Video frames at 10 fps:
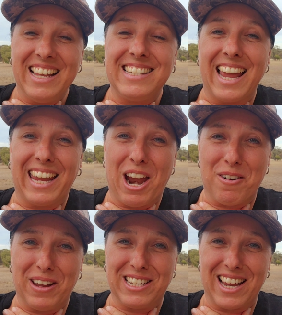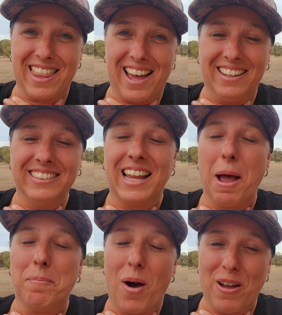take care of each other
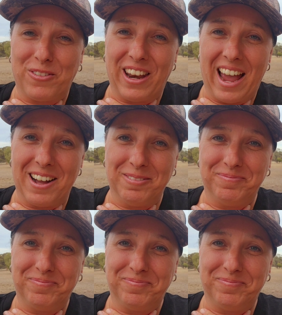and bye for now.